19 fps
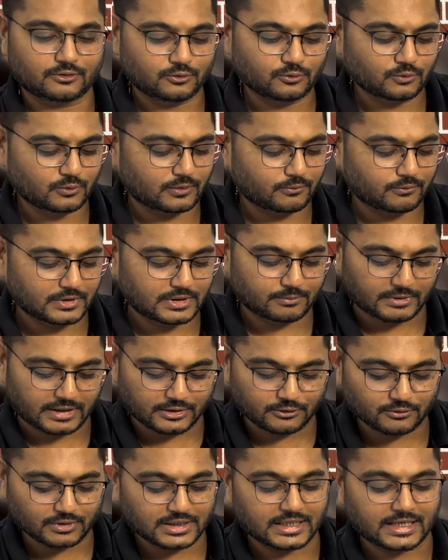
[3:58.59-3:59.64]
You will
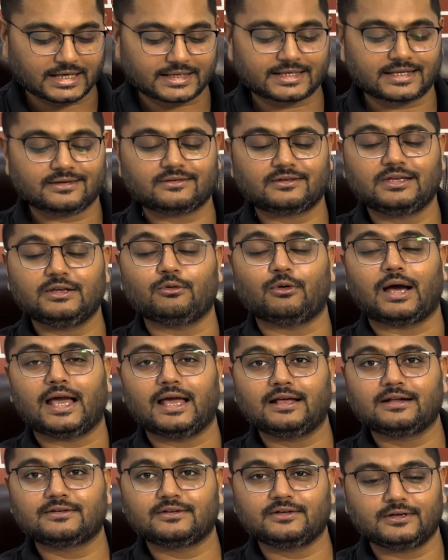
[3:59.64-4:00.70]
manually attach the
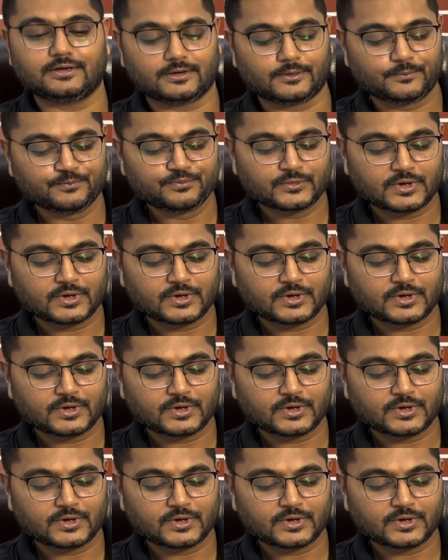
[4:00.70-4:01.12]
wires here.